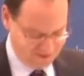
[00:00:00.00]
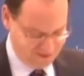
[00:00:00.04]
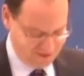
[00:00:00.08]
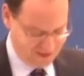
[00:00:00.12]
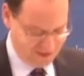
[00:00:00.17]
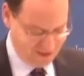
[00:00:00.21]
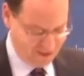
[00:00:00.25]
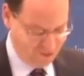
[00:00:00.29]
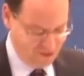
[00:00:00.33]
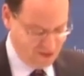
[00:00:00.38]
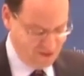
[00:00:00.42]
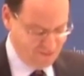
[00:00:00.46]

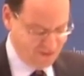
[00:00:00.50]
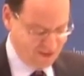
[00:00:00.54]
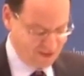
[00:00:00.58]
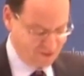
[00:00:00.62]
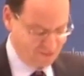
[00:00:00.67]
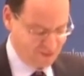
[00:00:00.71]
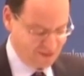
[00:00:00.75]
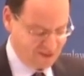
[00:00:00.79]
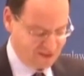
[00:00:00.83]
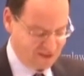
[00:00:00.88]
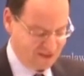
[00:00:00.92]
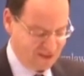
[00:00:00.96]
The
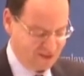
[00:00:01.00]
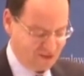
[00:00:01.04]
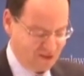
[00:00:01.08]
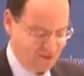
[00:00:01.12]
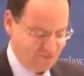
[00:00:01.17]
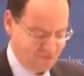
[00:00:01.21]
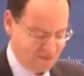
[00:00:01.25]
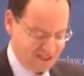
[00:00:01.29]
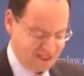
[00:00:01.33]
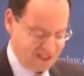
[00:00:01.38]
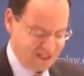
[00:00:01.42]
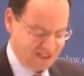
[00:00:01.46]
agreement was that the
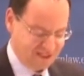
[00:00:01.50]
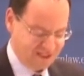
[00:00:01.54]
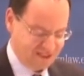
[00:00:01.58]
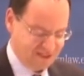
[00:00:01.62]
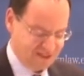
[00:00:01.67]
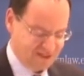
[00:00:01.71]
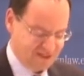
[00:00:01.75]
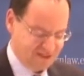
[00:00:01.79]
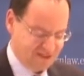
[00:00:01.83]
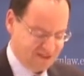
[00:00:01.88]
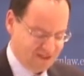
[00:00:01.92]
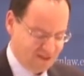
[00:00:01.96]

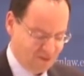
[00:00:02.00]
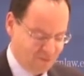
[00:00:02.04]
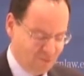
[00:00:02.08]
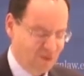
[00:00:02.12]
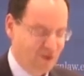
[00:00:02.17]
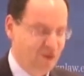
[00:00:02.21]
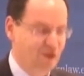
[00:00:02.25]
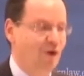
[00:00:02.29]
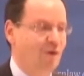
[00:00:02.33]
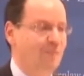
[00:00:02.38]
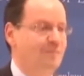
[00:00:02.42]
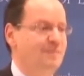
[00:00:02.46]
conversations
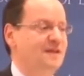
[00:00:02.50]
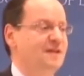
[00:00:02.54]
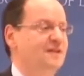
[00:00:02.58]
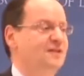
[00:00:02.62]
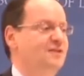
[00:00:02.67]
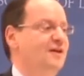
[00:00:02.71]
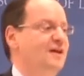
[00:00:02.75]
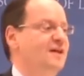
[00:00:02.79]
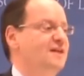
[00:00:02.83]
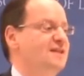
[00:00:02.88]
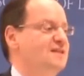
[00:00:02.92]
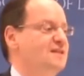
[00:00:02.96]
would not be
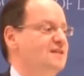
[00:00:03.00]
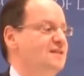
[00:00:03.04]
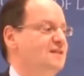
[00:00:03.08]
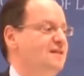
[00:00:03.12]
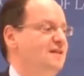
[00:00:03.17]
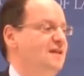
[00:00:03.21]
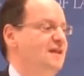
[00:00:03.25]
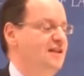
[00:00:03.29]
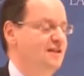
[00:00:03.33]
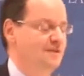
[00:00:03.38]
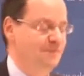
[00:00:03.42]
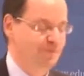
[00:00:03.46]
addressed
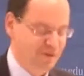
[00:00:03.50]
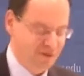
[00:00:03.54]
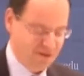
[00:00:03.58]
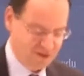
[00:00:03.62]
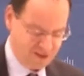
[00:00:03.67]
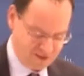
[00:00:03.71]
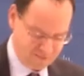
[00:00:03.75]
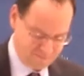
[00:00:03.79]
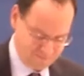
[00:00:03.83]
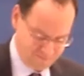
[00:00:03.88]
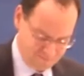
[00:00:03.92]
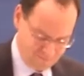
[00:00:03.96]
in the
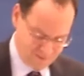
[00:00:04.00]
book,